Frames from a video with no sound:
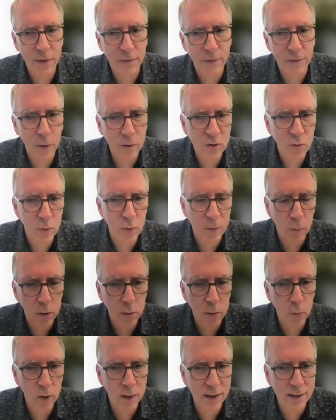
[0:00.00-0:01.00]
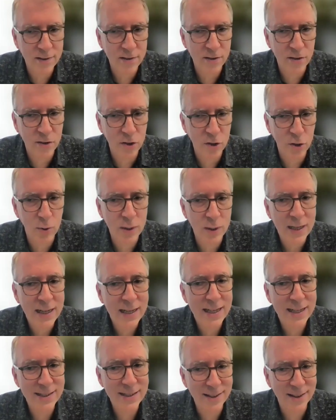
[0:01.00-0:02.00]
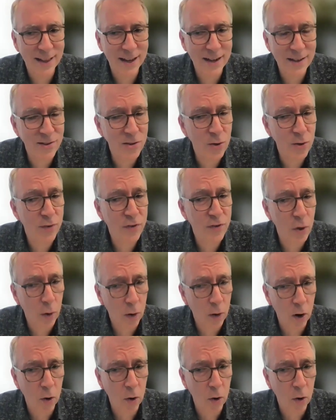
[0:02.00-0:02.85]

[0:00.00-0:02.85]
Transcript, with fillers: the folks in the room with us to do is to let us know if you're